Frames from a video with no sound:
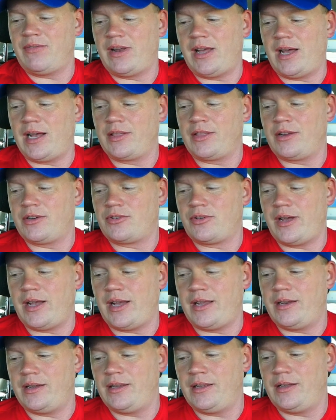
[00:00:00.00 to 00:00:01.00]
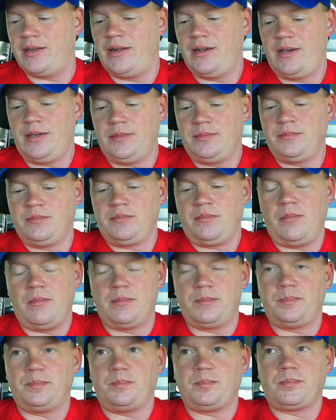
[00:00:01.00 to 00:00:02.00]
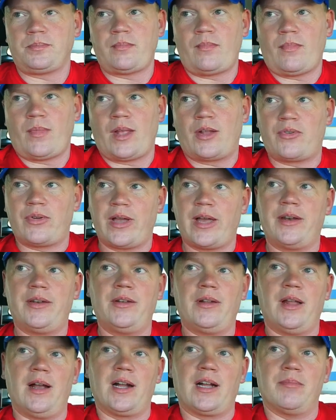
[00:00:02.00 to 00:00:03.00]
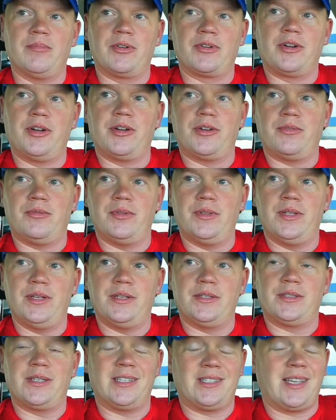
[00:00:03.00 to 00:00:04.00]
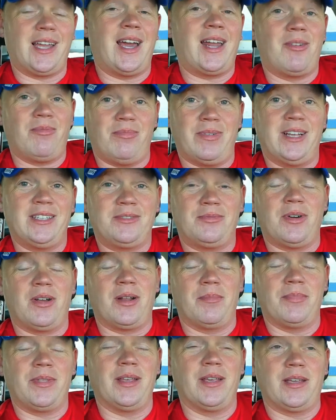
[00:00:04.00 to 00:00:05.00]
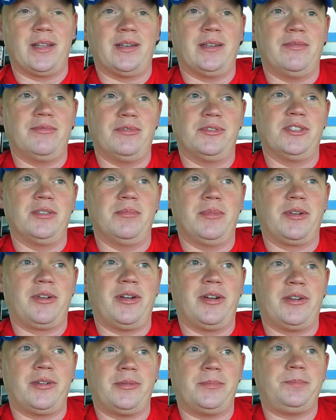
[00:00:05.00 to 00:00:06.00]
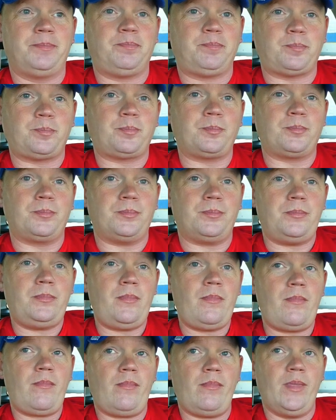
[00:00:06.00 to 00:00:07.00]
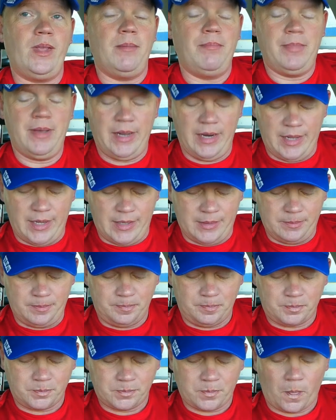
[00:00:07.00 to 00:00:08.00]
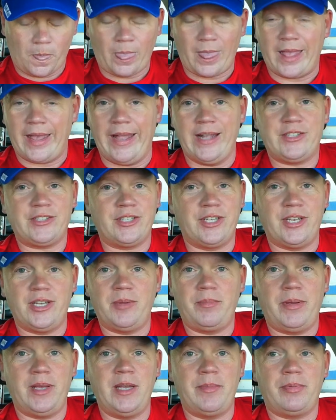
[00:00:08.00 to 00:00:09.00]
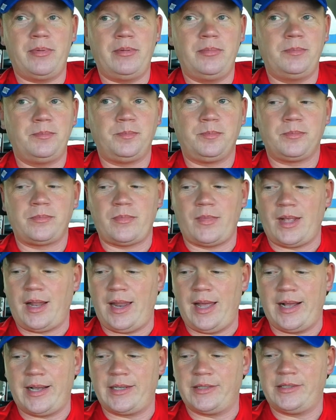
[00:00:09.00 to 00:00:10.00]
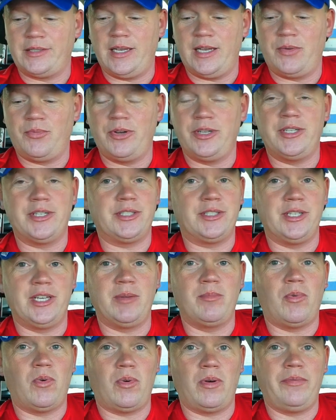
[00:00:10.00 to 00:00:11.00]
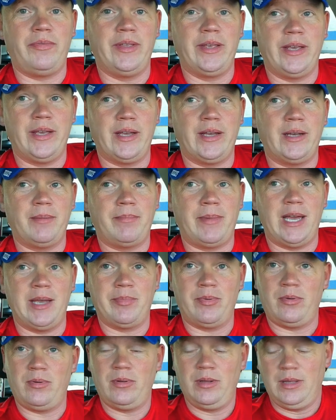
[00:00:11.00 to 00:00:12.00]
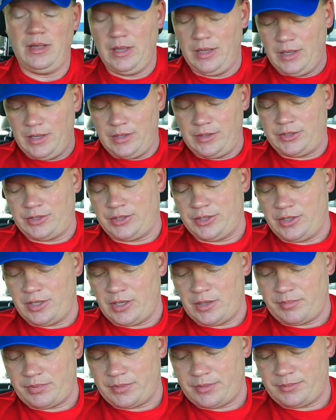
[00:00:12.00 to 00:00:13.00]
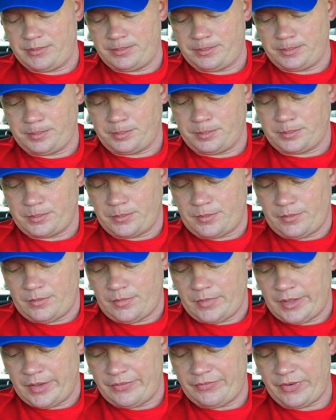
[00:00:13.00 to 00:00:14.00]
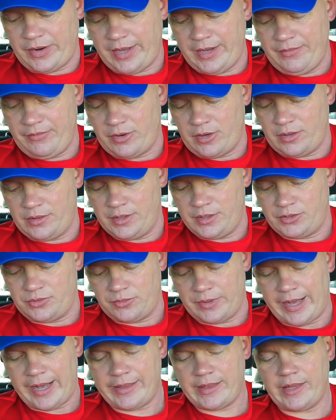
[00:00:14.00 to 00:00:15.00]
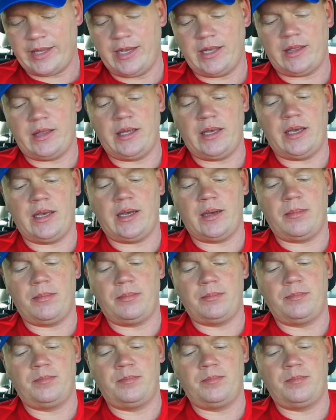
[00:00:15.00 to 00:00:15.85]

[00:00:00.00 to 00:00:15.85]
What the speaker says: like they're trying to do like a McGriddle with this. That's what I'm thinking of with the McGriddle. But it's good, people. Like I said, we just need more of the maple syrup flavor on this one. I think the